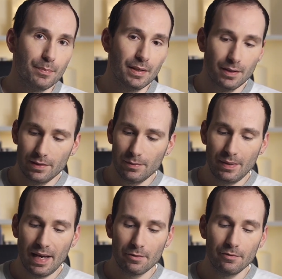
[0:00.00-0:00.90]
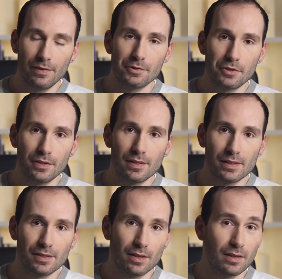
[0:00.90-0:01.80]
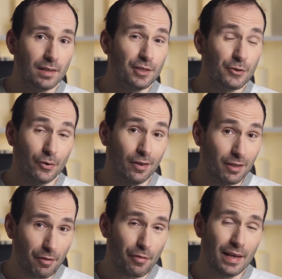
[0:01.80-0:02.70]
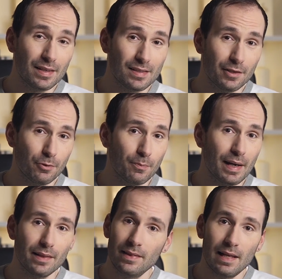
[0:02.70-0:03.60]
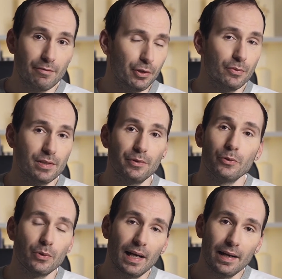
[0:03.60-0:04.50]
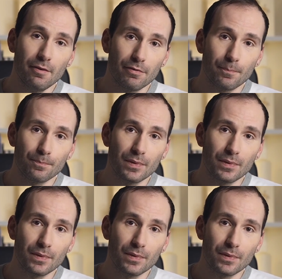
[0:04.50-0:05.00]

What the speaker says: because Piano Adventures is going to teach you a lot of things that you might never use in your life.